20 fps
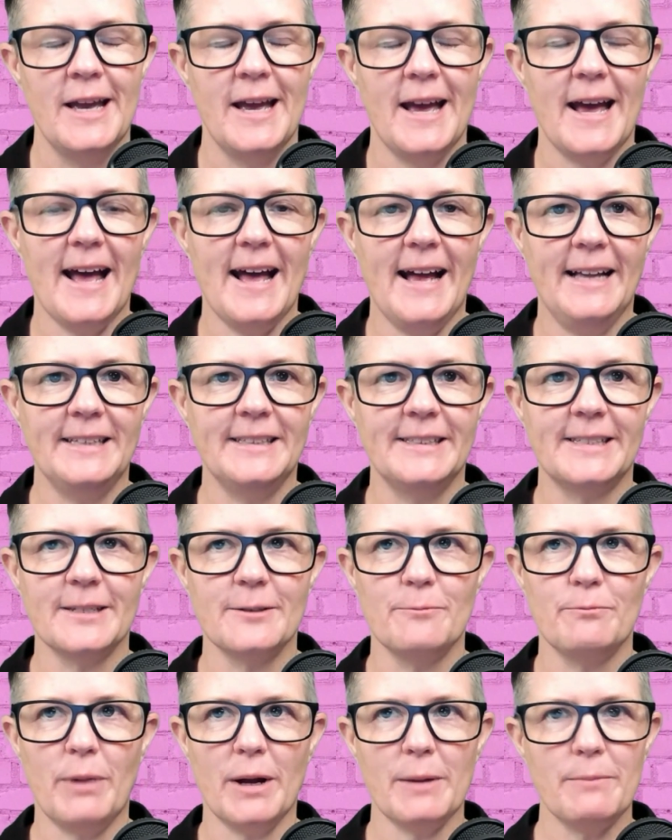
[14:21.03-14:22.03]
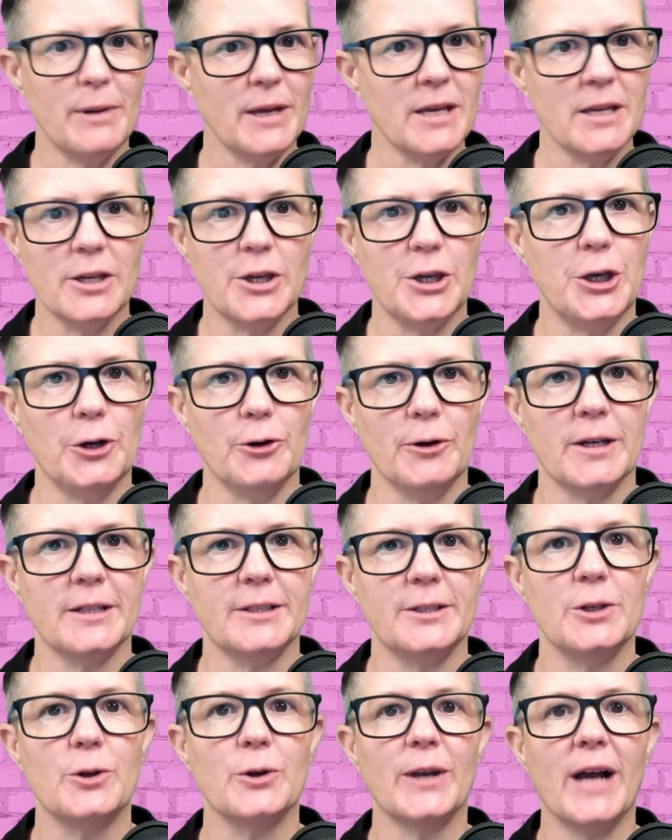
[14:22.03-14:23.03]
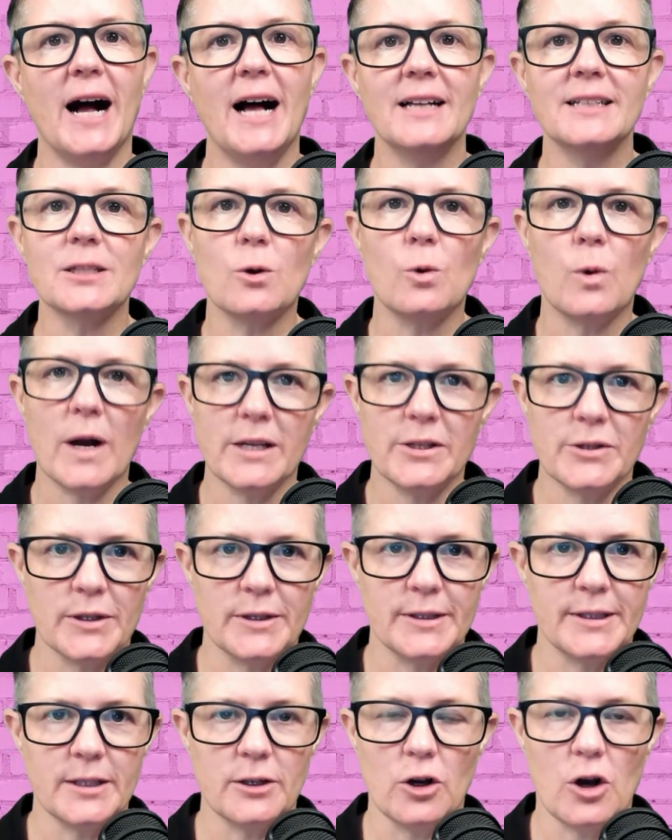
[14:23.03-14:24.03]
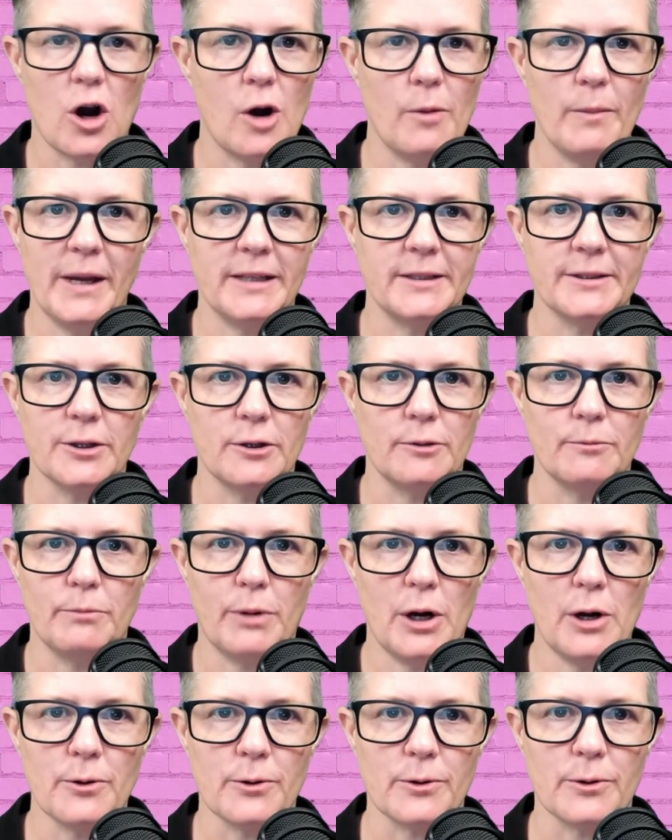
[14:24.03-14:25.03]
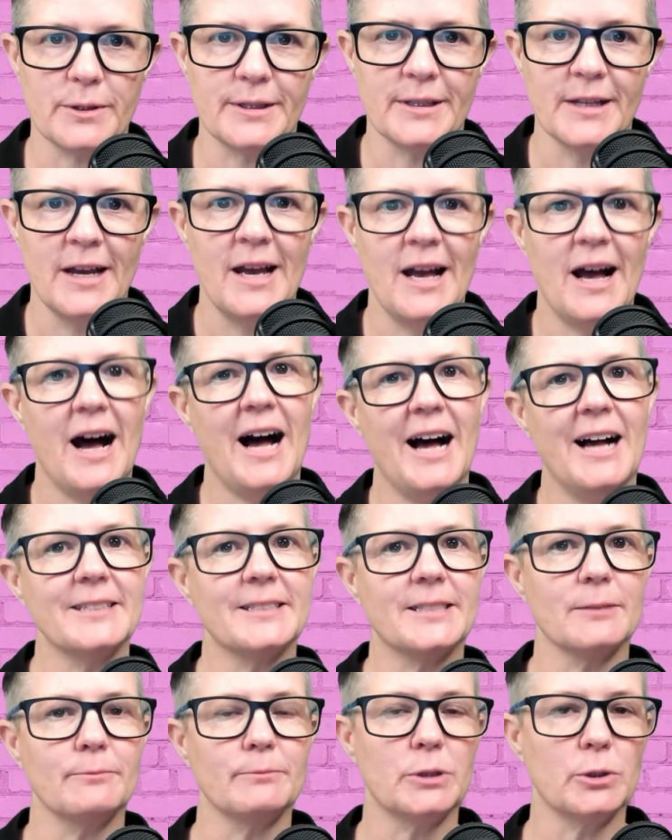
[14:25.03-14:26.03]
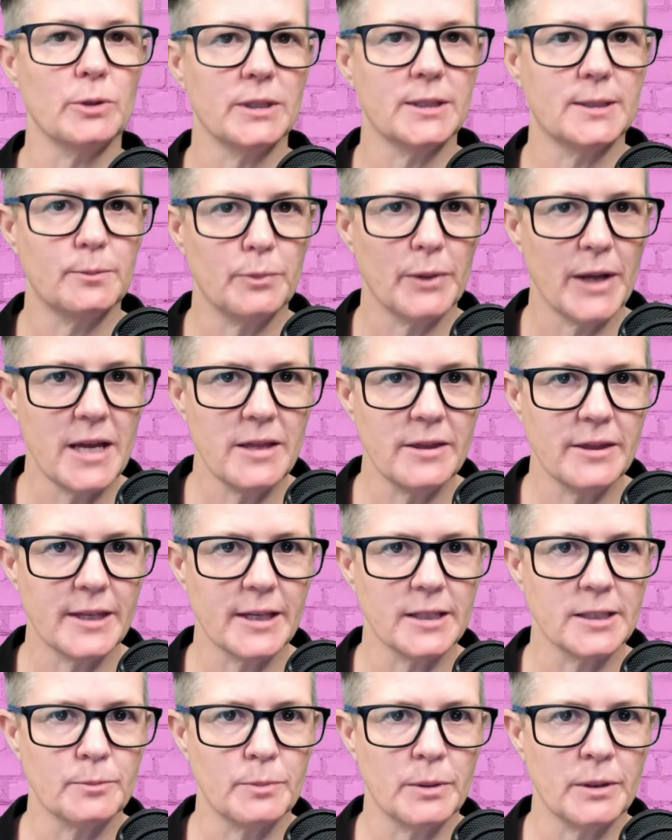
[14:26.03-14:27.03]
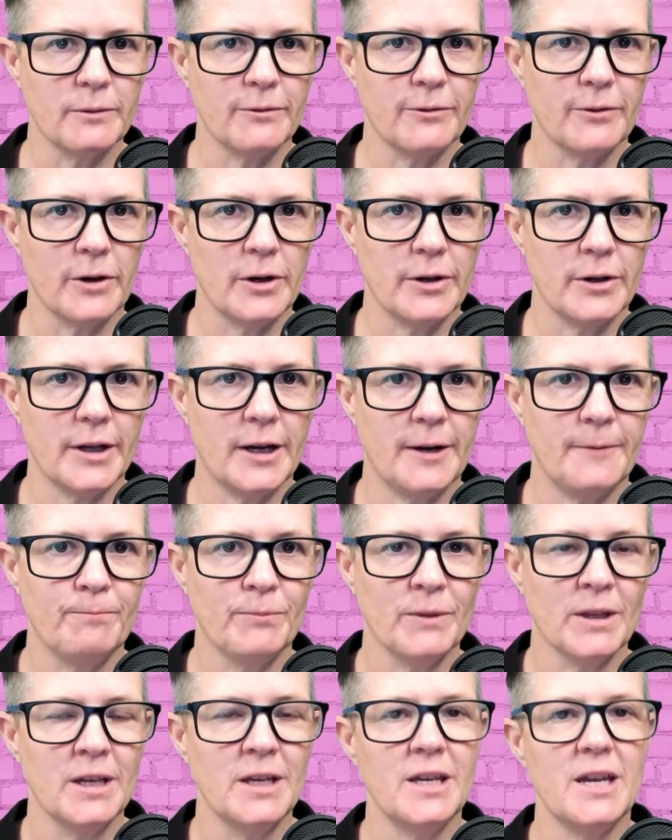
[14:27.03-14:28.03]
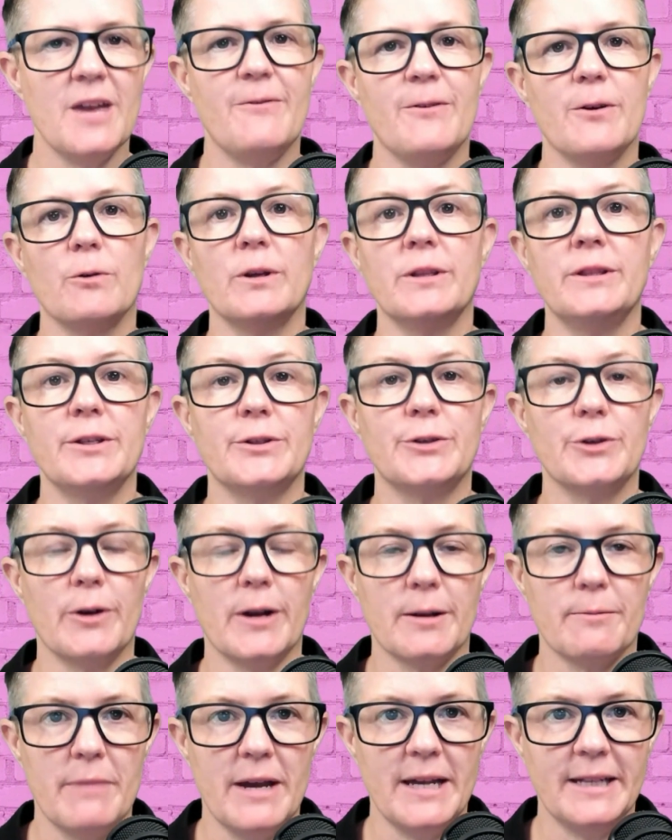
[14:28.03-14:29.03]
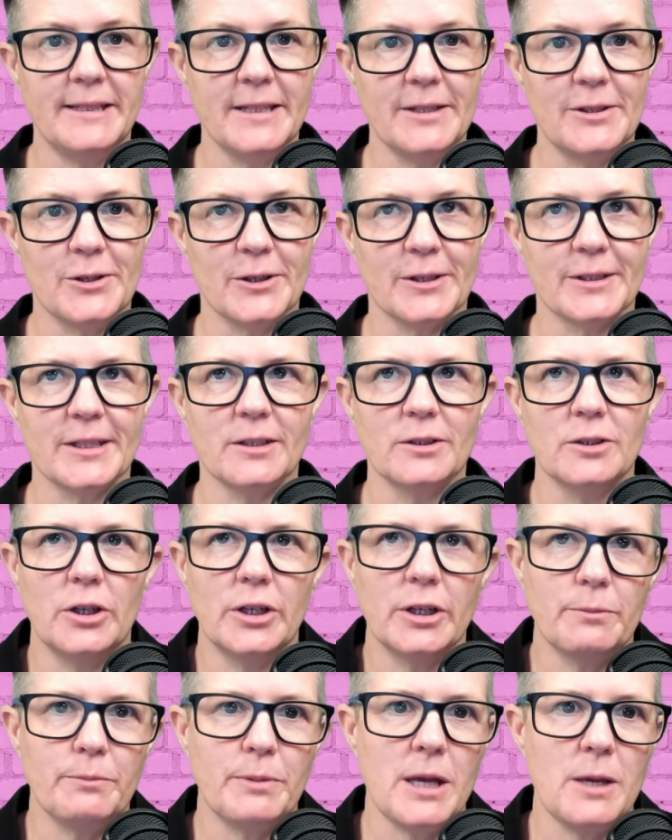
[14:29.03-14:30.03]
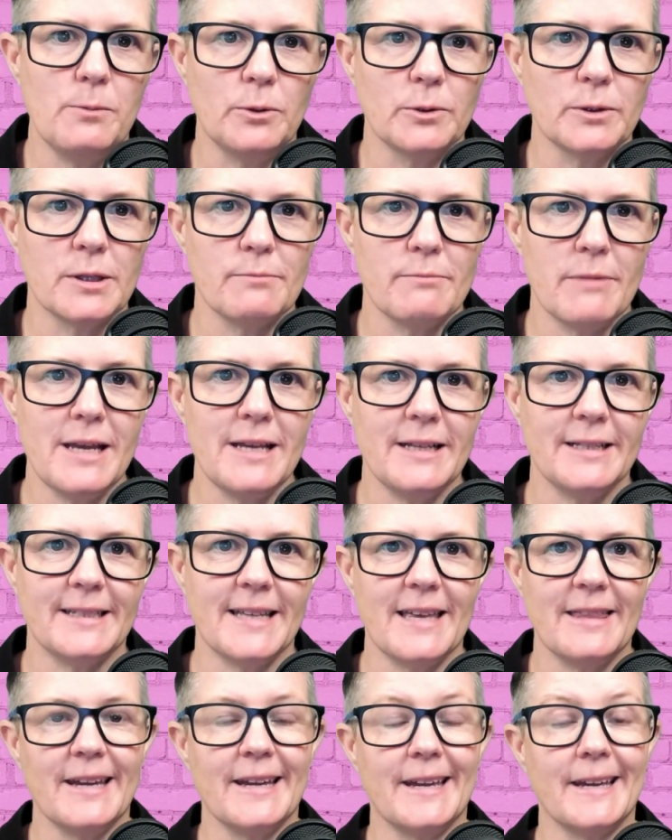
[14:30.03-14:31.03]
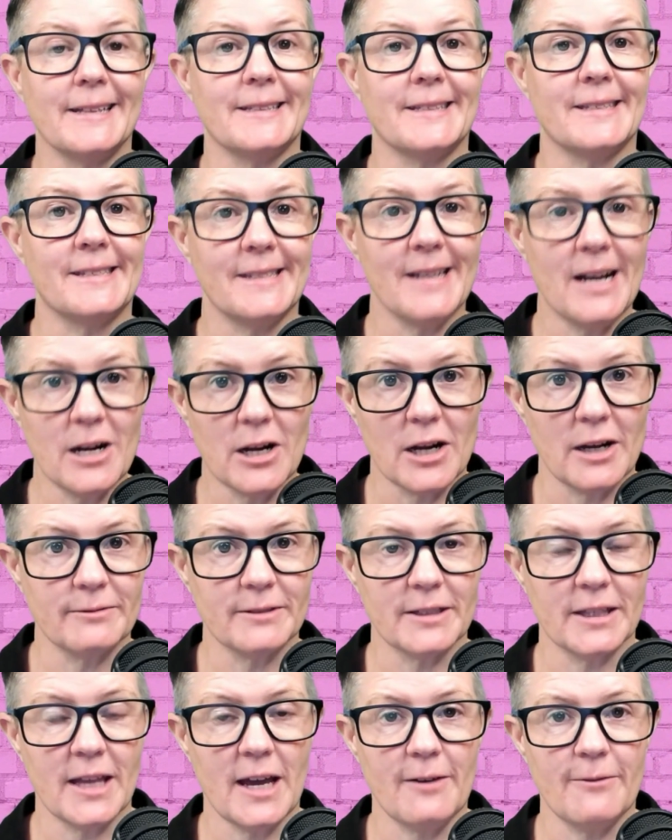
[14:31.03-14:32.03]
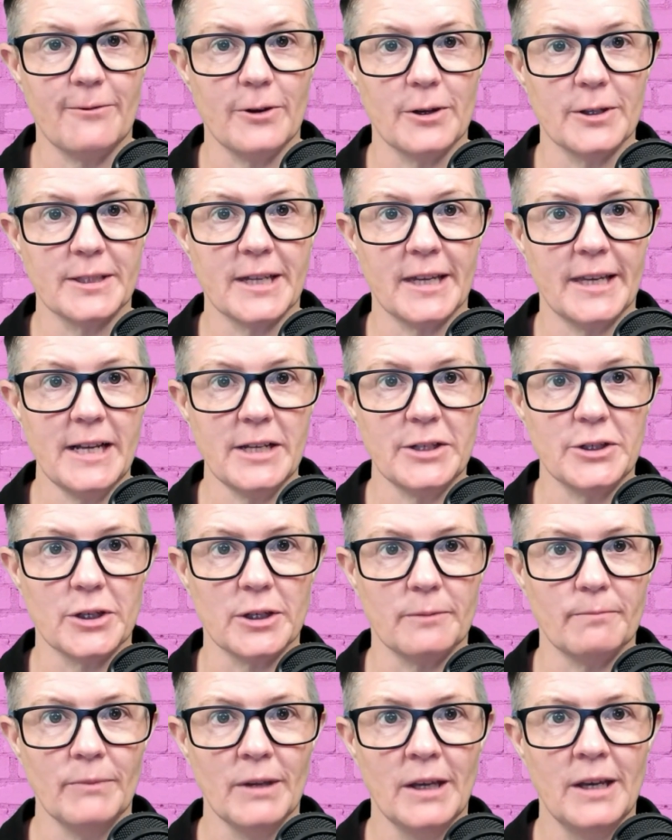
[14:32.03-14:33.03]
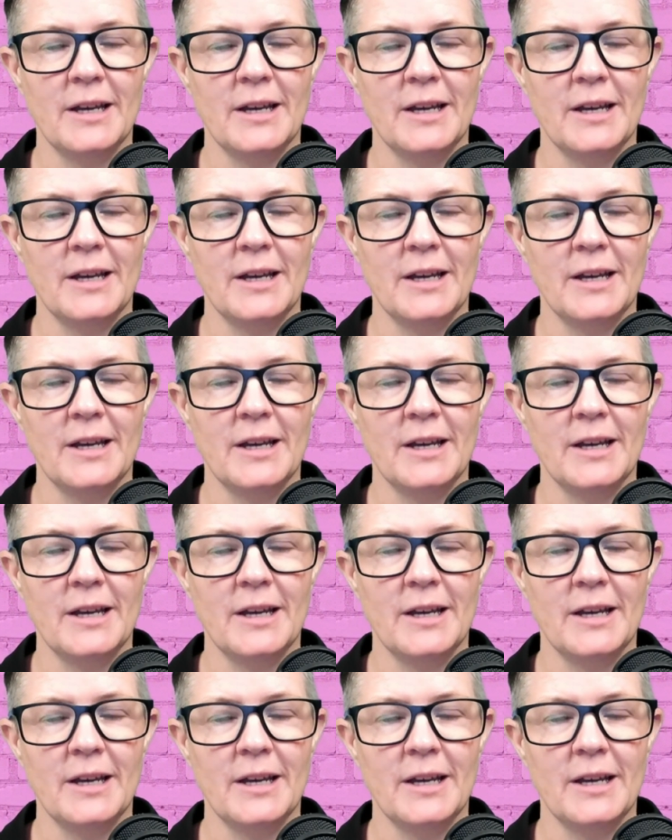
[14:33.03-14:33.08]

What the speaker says: And by being curious, you could ask questions in comments on posts, ask them to explain things a bit further. If you're in the direct messages, a lot of people to me say they get stuck after that first connection.